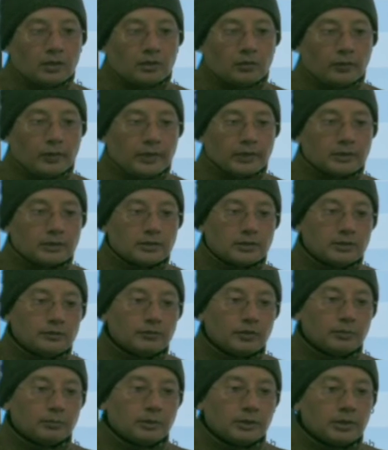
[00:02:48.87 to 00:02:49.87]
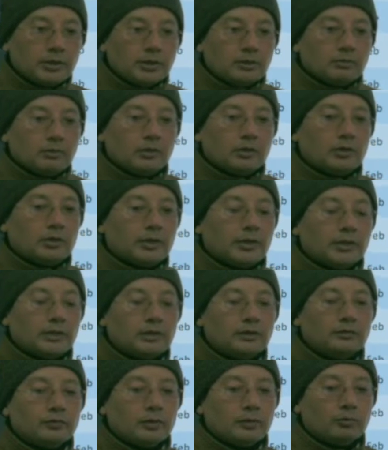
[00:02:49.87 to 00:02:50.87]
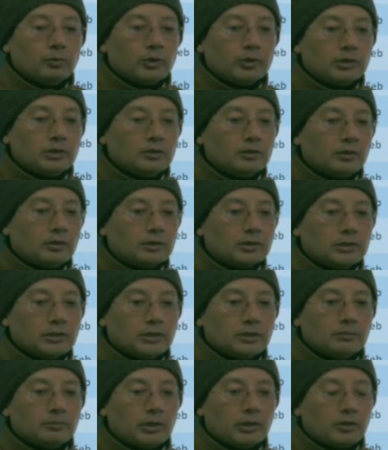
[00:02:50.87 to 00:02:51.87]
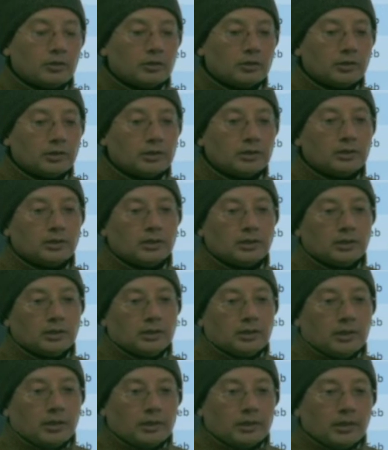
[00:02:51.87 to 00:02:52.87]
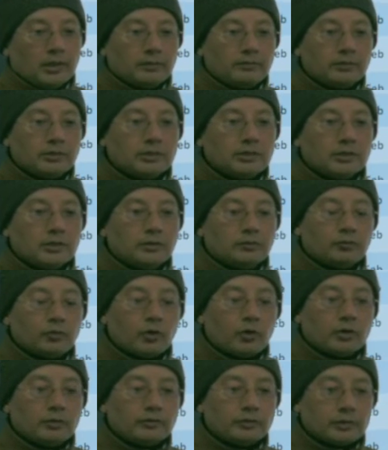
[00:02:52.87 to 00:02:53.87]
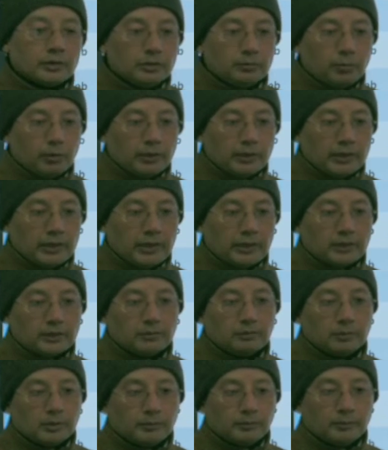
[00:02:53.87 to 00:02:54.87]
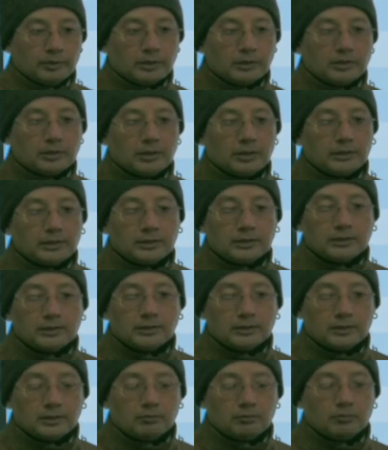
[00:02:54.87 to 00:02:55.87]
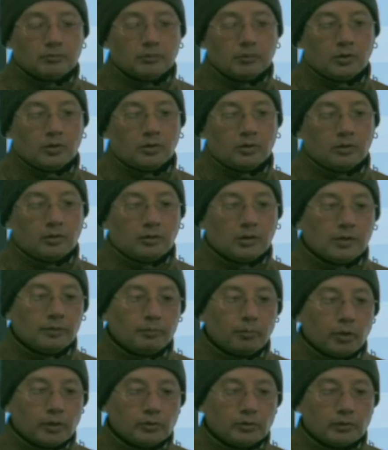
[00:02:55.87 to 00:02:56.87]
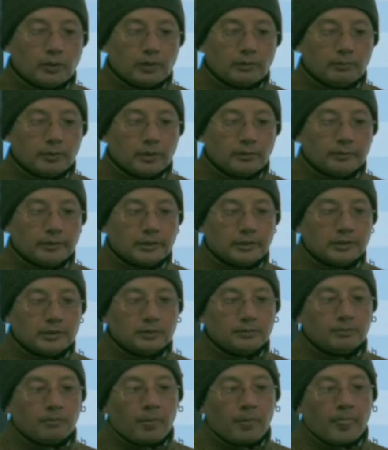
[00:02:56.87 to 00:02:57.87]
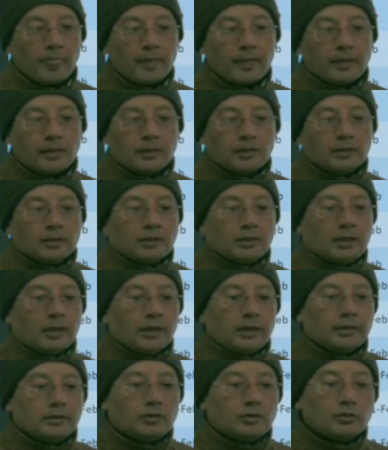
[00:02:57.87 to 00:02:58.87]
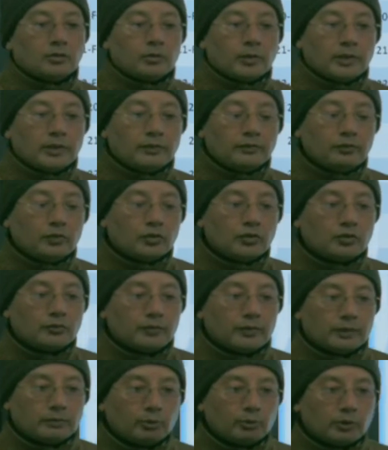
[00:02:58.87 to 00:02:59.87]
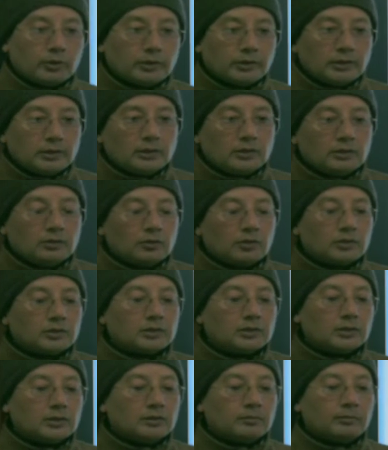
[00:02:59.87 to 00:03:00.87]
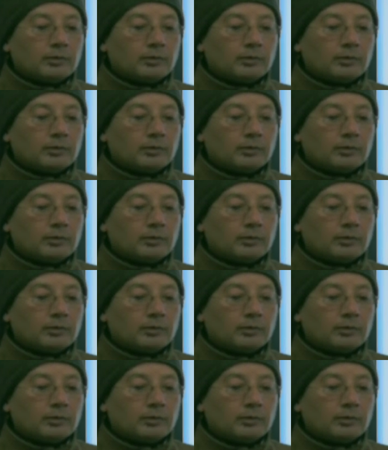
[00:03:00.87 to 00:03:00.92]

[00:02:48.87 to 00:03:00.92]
We can see from the table on 18th February, North Sikkim recorded an average rainfall of 3.8 millimeters and East Sikkim only 0.1 millimeter. And on 24th February, North Sikkim